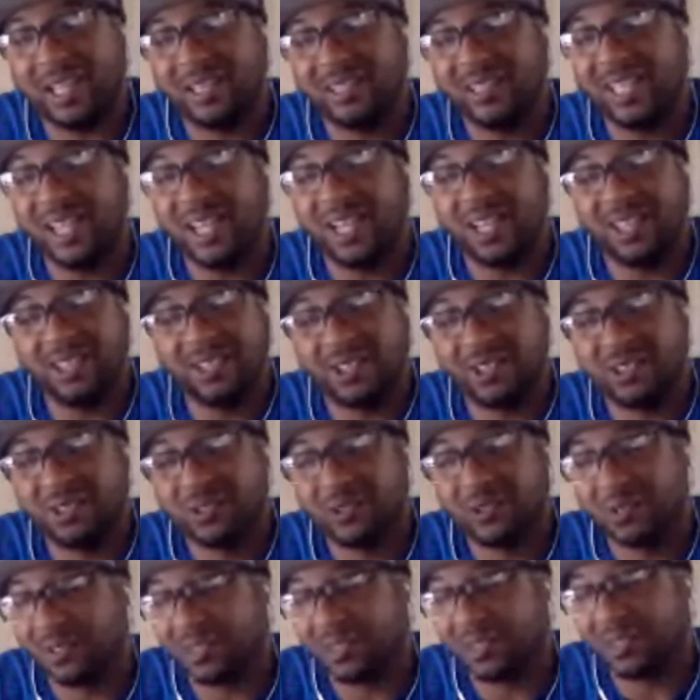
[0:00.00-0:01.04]
nah, no,
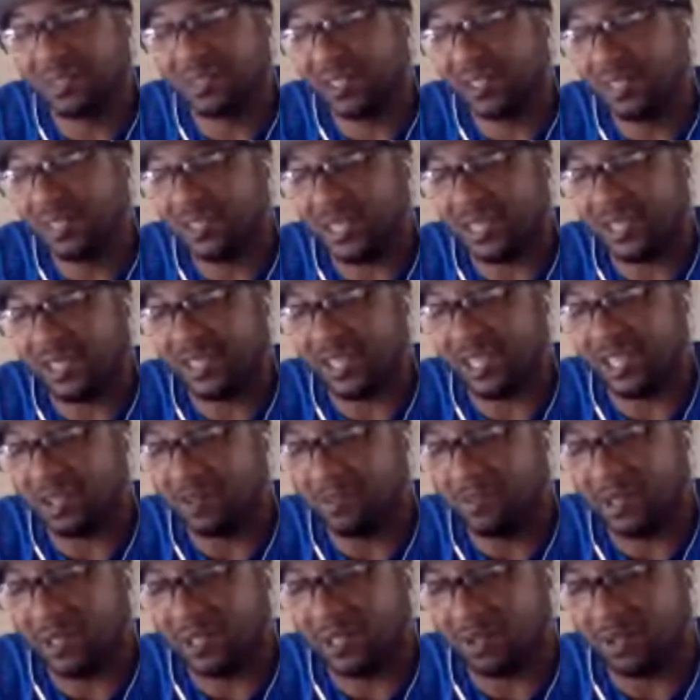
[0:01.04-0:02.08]
it's all good because I think
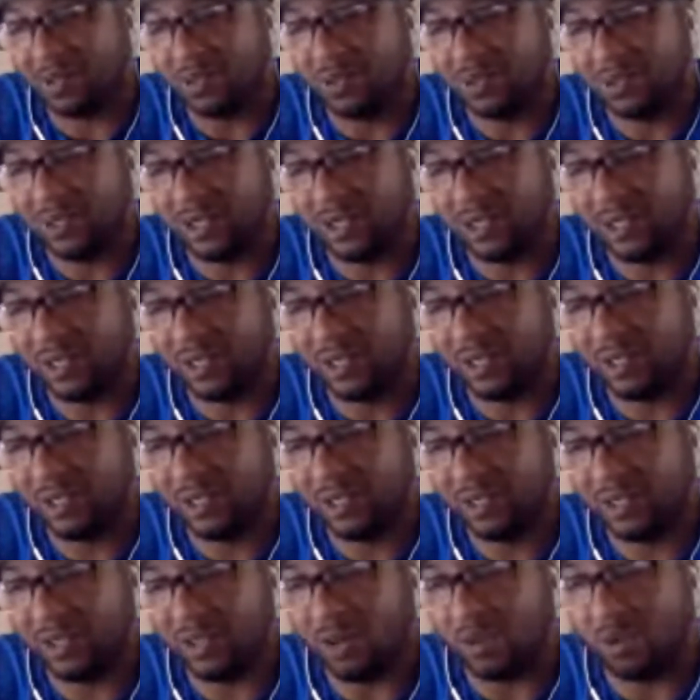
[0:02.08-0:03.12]
about going to the
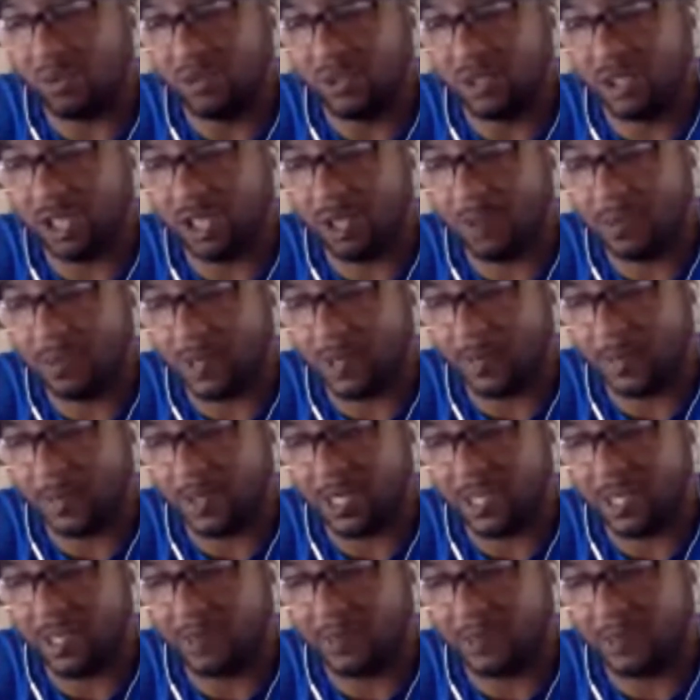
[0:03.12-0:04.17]
old job
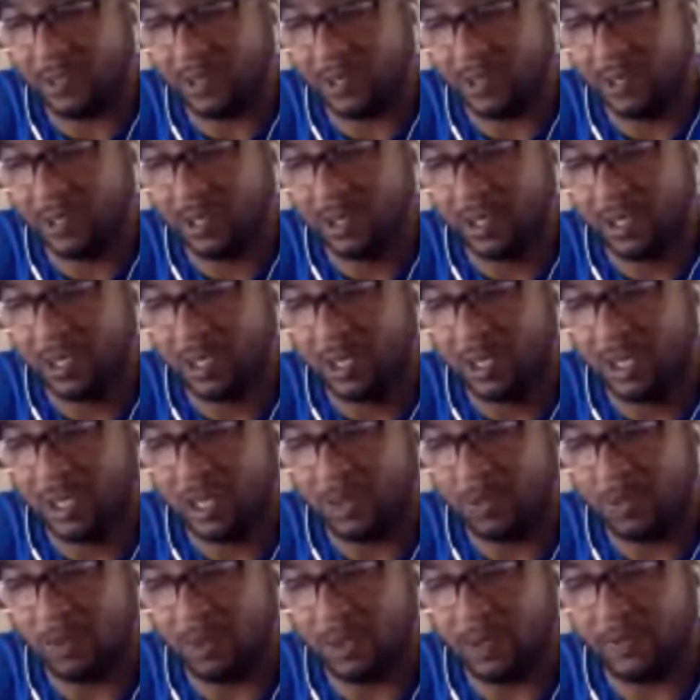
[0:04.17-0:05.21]
sometimes, and
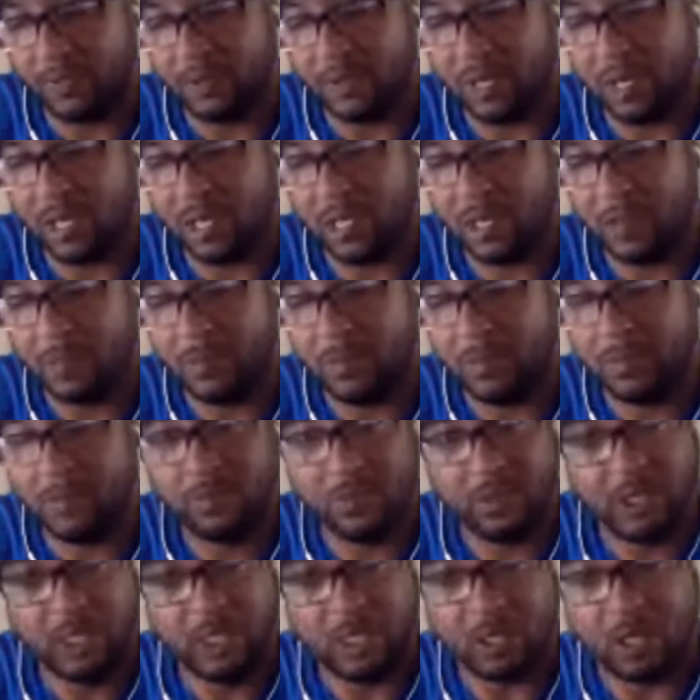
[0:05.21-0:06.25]
if I am
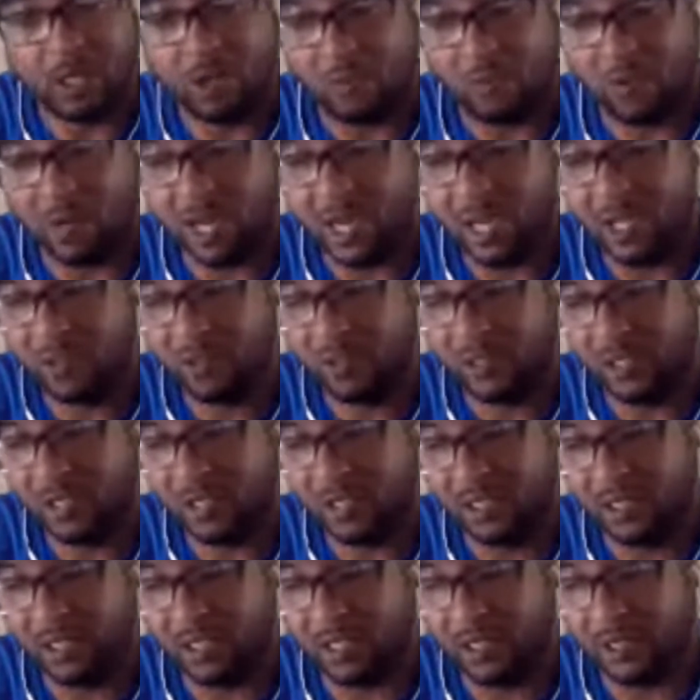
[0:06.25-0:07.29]
around, and
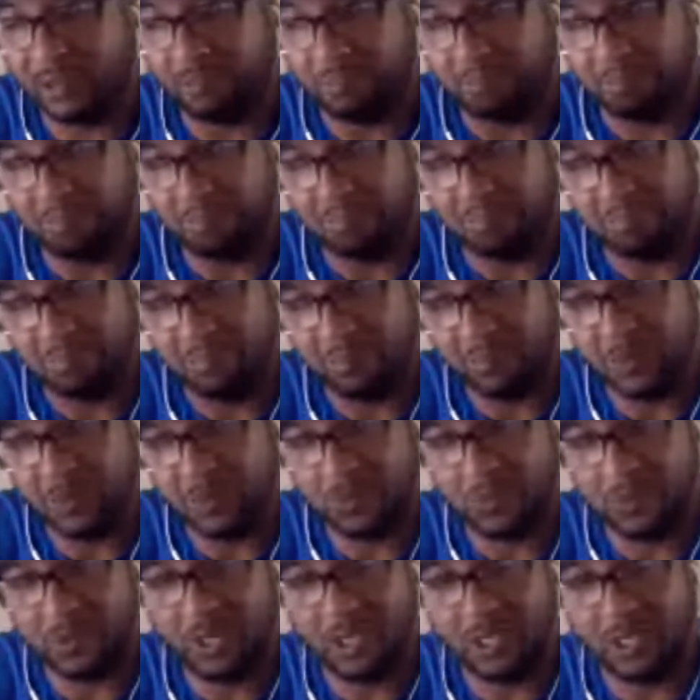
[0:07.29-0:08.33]
it's like
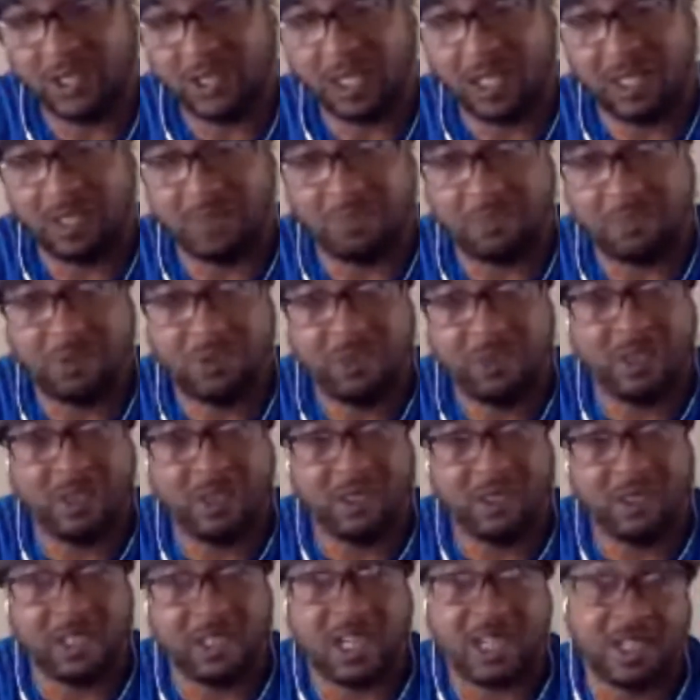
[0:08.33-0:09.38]
it's kind of
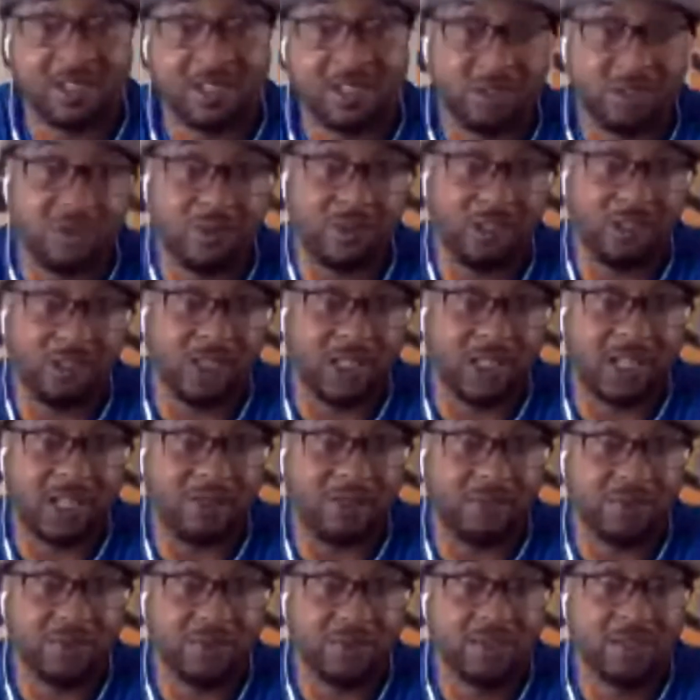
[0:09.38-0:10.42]
pointless. I can go to your
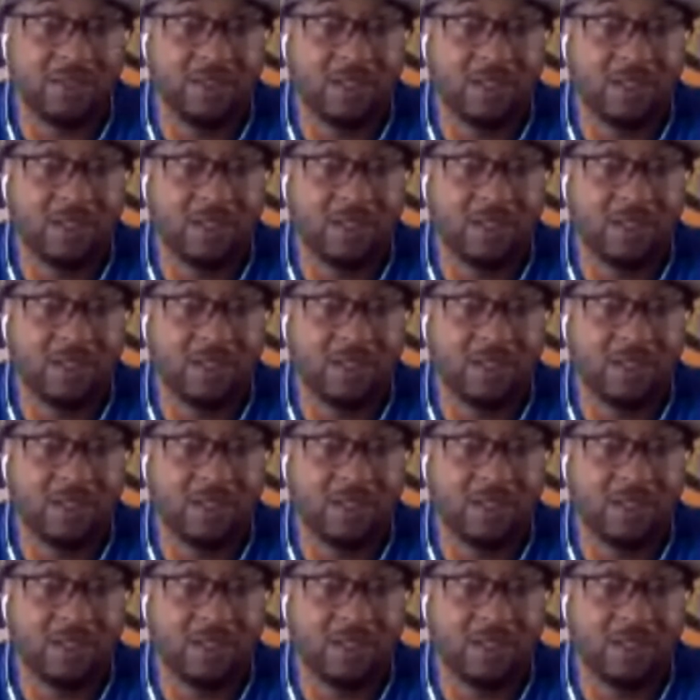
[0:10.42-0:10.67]
house.